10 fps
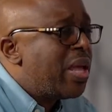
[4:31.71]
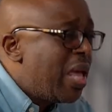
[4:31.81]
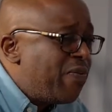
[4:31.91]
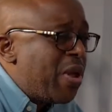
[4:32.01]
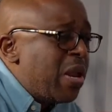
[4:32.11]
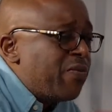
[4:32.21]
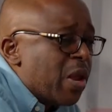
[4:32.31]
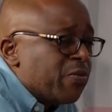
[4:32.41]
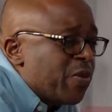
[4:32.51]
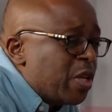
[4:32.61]
Even if the
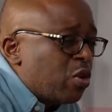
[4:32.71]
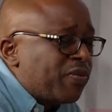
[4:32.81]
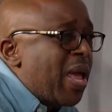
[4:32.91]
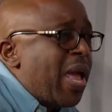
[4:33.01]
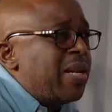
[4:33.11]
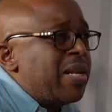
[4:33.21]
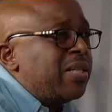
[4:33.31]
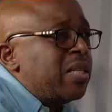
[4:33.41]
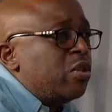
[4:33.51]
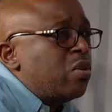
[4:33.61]
face of the NDC,